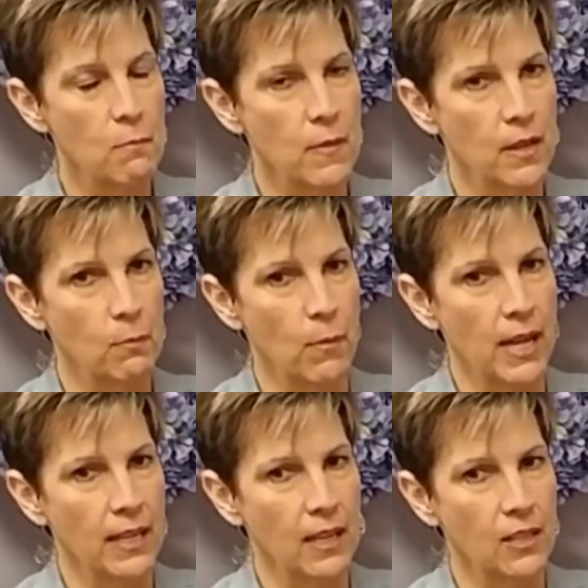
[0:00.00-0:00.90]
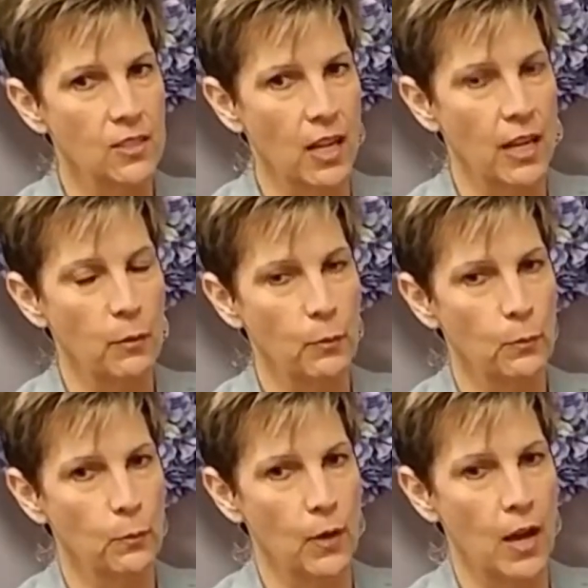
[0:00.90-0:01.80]
in my case,
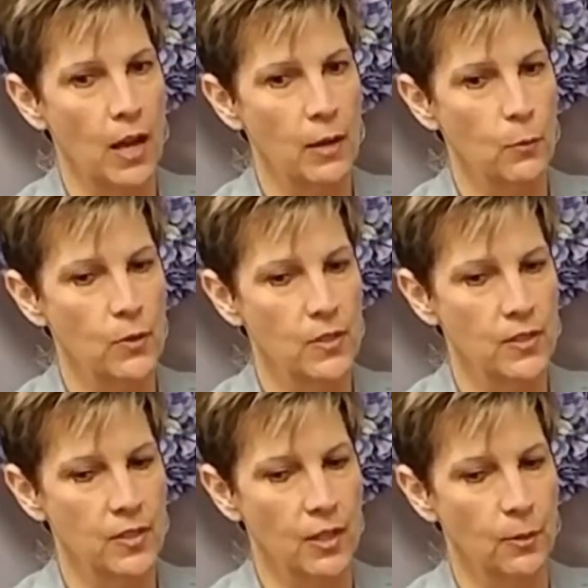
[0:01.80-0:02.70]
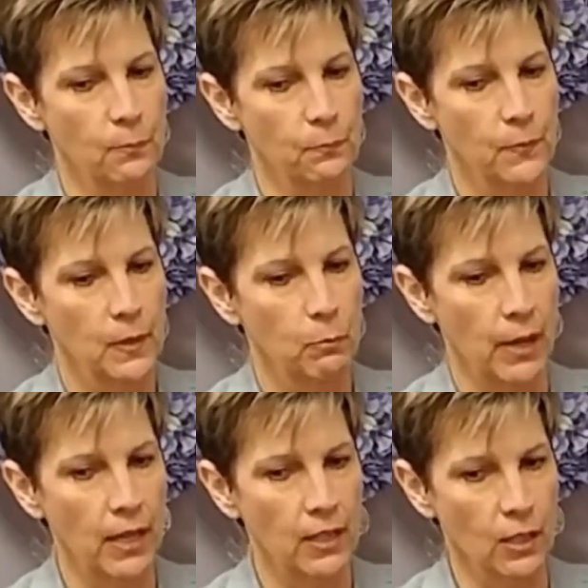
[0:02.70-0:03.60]
I was
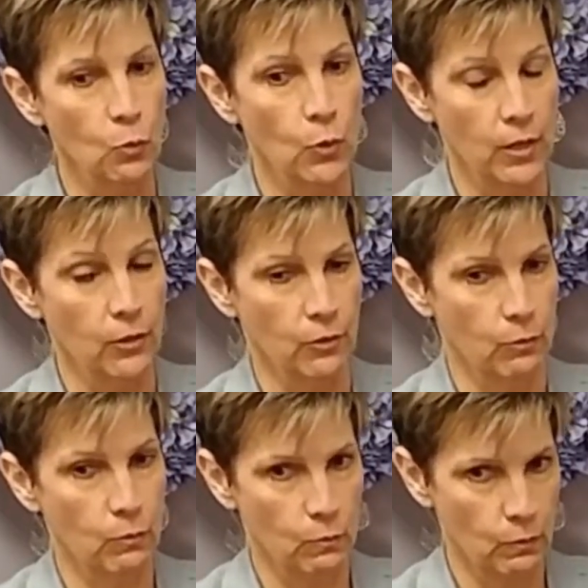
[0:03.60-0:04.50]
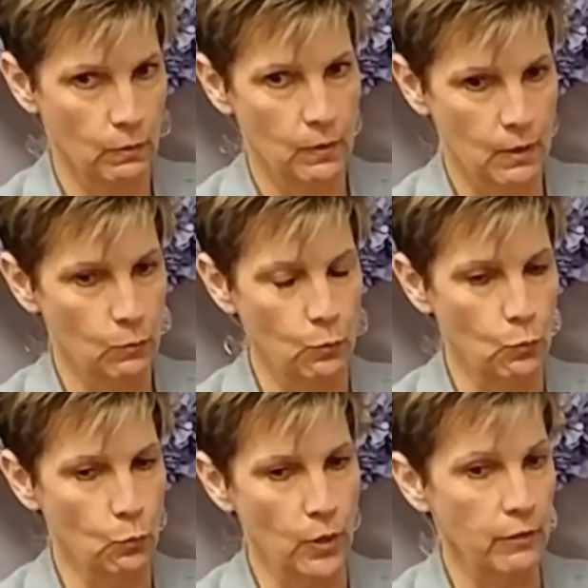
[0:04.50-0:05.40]
banking with
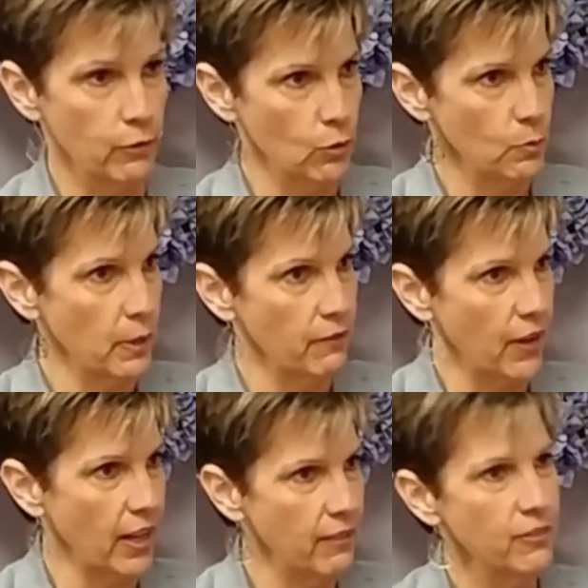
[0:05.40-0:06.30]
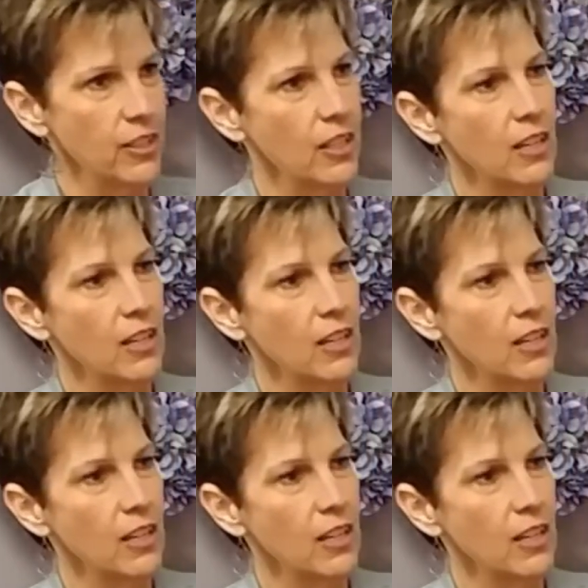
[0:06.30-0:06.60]
one of those big five.